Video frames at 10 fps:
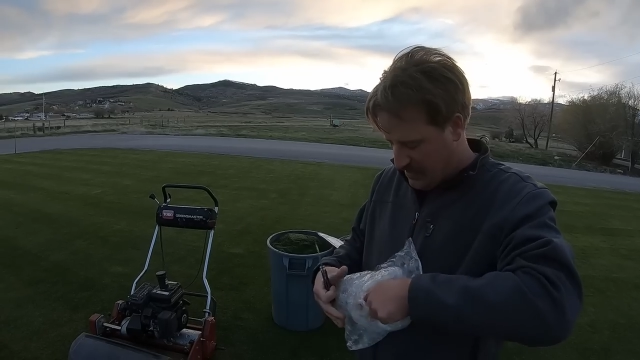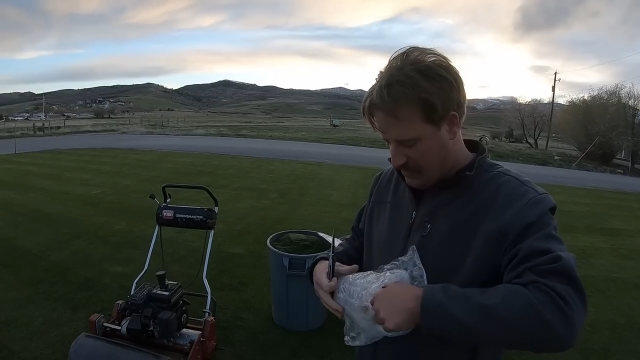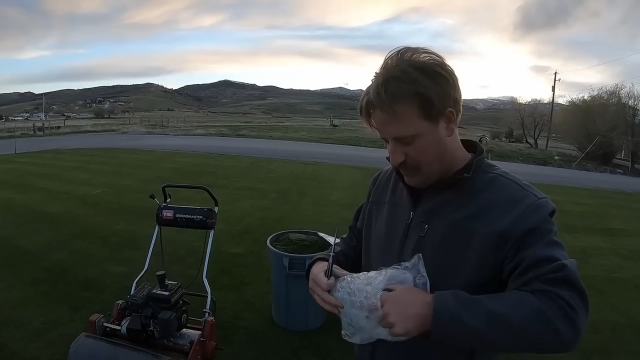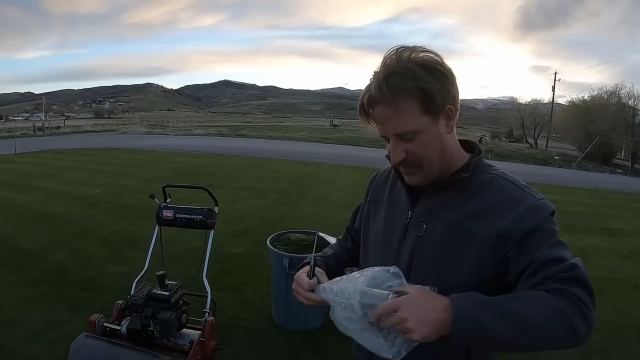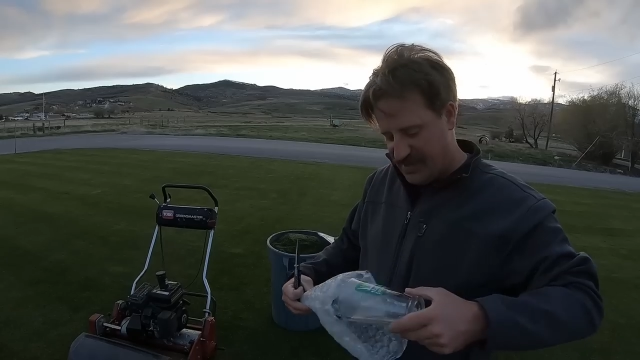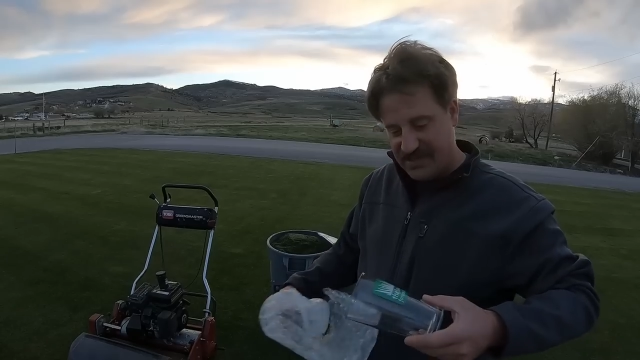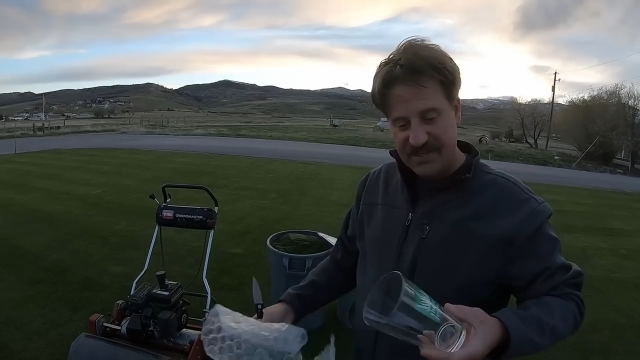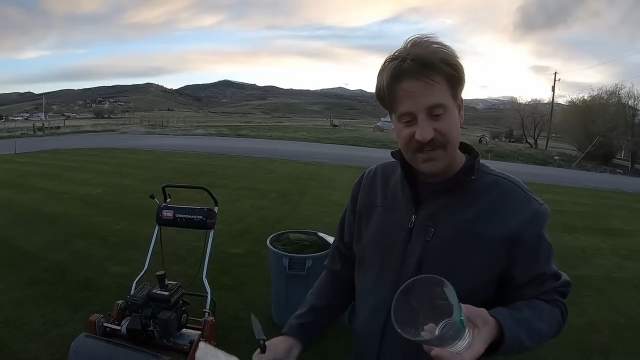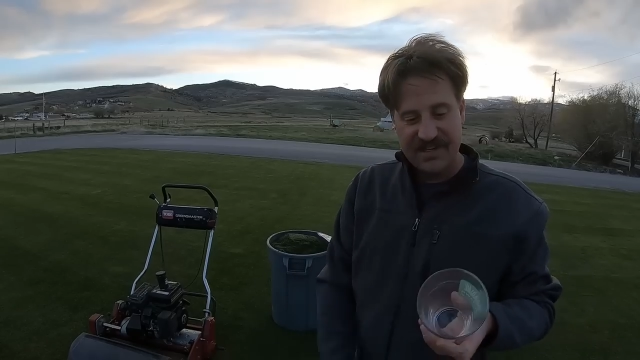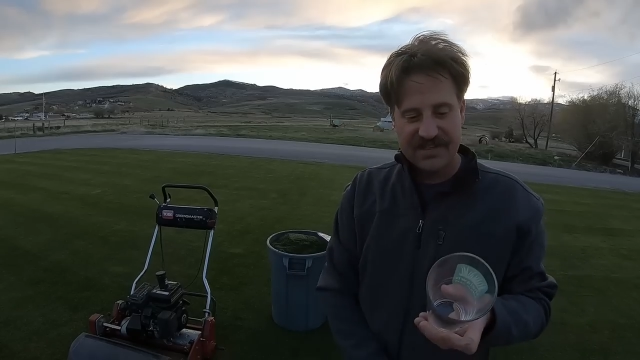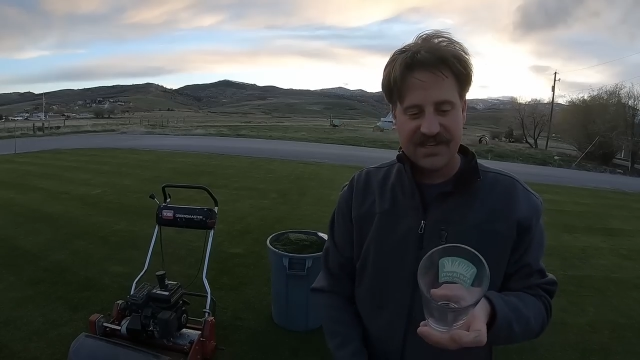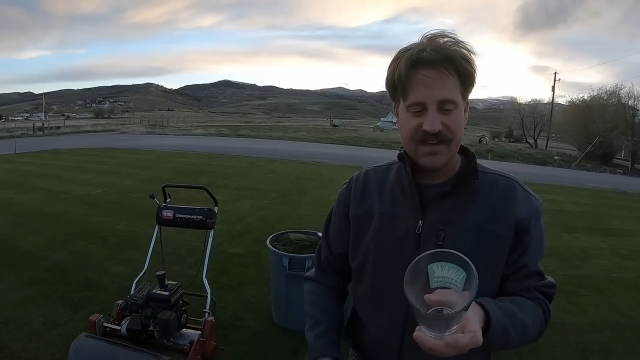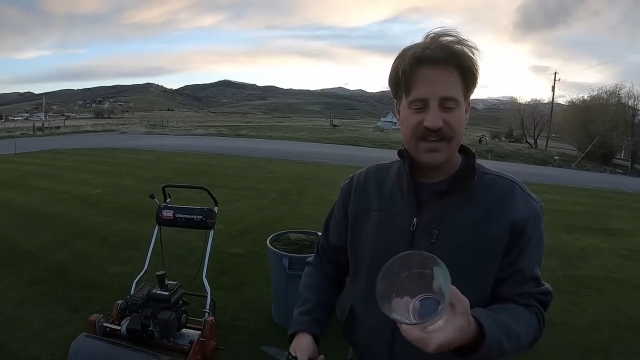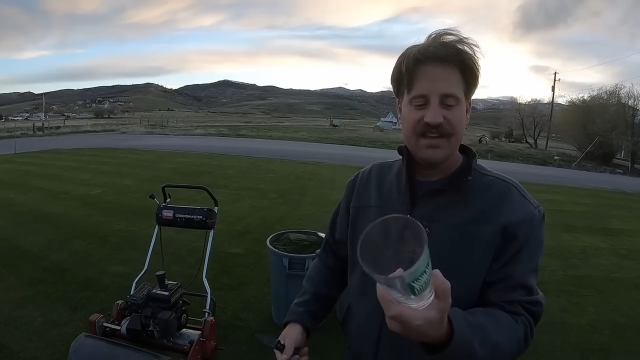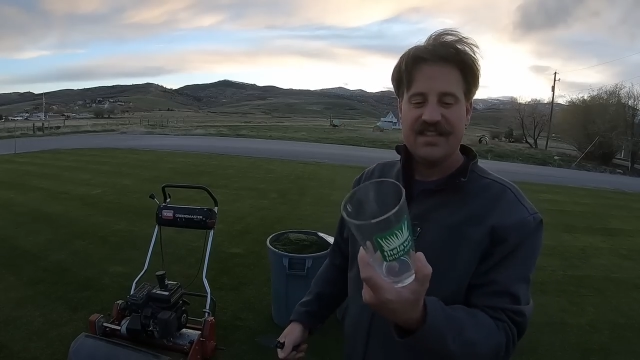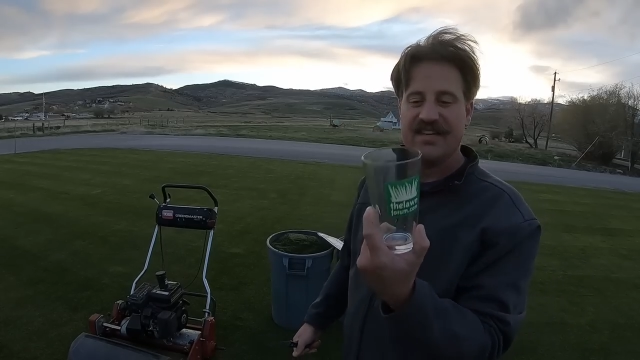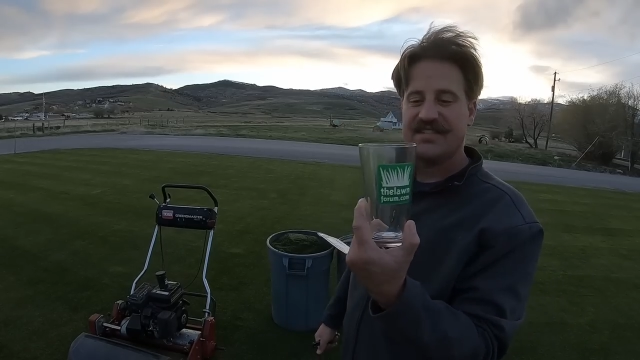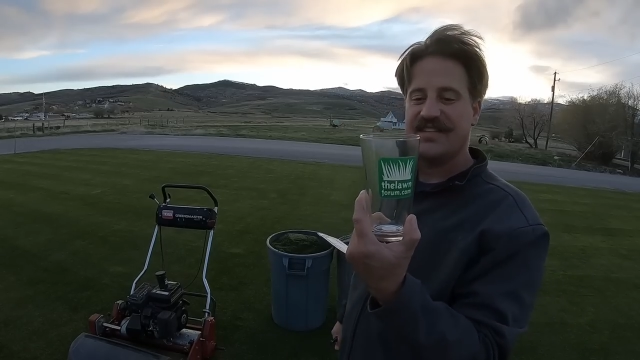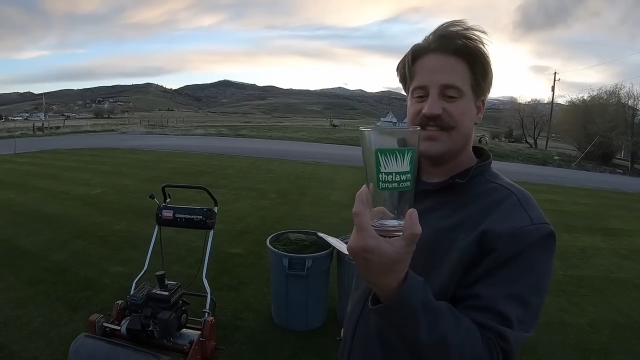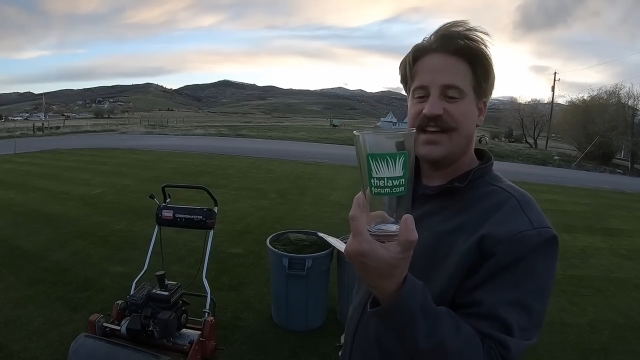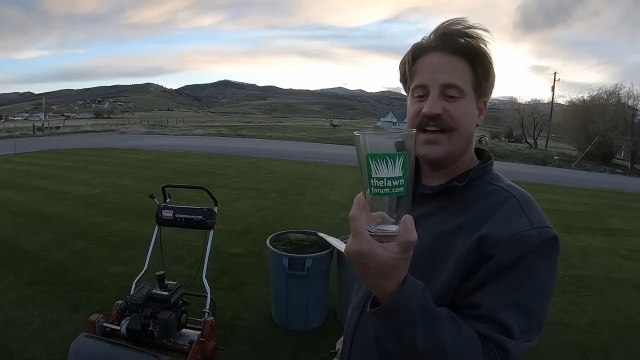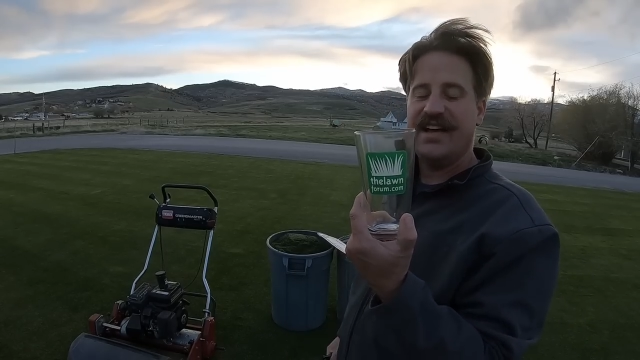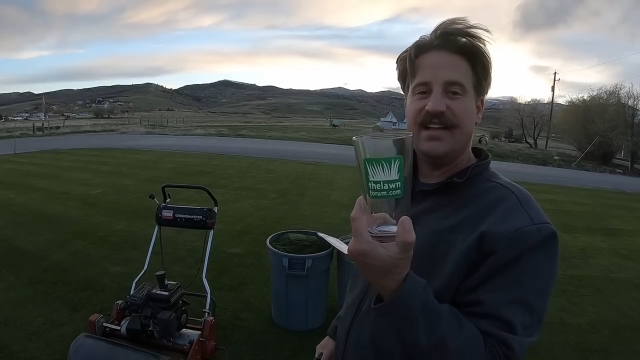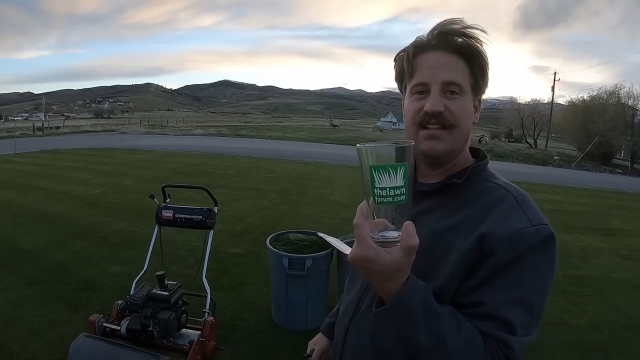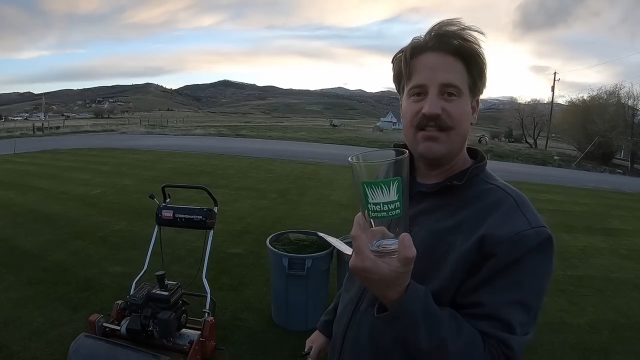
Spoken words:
And what this is a